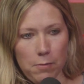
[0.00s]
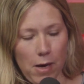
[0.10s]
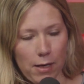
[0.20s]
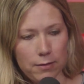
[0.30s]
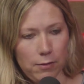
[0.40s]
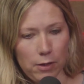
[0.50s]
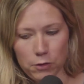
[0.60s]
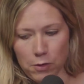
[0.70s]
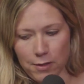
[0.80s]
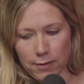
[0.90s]
the impacts of our
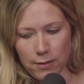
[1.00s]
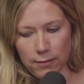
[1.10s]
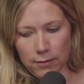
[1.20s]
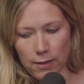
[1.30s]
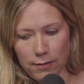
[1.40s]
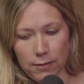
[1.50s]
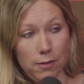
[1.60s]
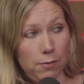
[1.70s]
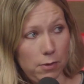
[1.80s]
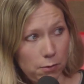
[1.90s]
choices as
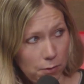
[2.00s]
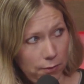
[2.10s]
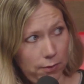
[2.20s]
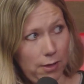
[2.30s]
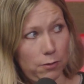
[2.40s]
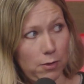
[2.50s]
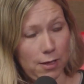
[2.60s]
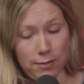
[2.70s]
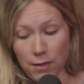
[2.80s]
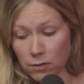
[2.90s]
individuals and as
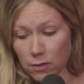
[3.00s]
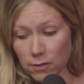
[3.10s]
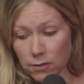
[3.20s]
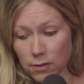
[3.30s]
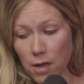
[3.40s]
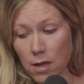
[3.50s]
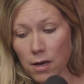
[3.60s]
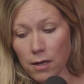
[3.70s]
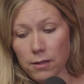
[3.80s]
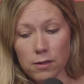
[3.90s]
organizations,
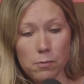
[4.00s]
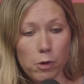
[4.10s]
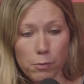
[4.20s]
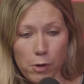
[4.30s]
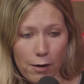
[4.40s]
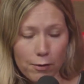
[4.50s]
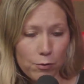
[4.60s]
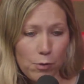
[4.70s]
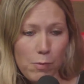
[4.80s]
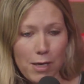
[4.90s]
I think the more
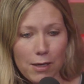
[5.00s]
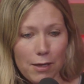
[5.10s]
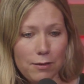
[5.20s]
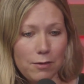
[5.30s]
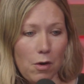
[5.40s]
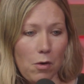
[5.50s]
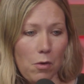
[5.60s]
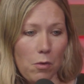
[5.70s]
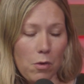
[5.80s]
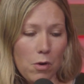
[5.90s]
progress we make. And
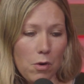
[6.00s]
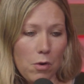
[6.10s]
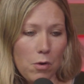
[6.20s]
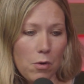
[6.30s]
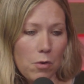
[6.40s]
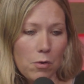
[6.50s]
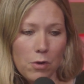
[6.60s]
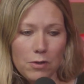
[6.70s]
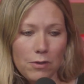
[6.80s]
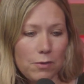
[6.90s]
so
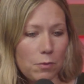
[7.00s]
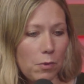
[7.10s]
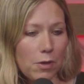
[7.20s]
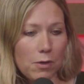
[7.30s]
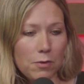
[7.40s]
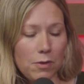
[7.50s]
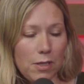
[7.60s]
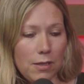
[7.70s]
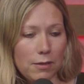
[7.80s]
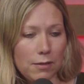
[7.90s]
it's just one of those
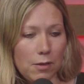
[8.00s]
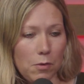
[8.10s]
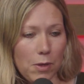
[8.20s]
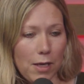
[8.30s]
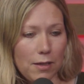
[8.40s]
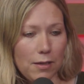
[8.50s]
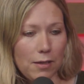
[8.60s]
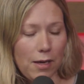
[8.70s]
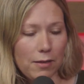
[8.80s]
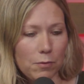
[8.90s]
things, we
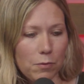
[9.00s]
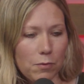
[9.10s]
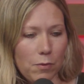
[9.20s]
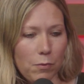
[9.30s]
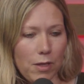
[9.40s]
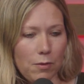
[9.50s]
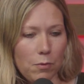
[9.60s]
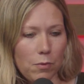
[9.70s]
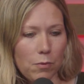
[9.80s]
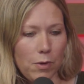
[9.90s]
gotta, we
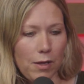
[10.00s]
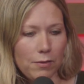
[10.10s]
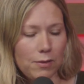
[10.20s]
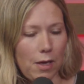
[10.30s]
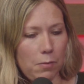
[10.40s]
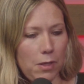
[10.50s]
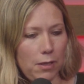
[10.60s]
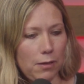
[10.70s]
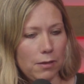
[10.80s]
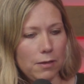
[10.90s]
have to stop
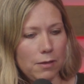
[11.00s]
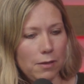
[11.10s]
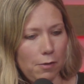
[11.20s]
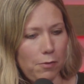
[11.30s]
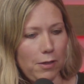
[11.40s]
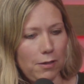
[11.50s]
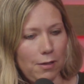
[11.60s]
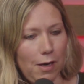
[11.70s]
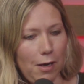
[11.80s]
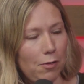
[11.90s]
being offended
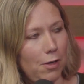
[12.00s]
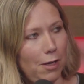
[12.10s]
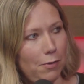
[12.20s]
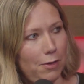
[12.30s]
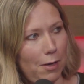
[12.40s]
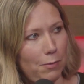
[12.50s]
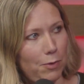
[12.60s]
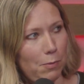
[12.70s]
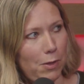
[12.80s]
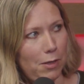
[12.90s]
and angry every time
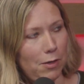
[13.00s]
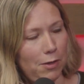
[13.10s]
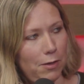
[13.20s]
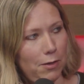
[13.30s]
somebody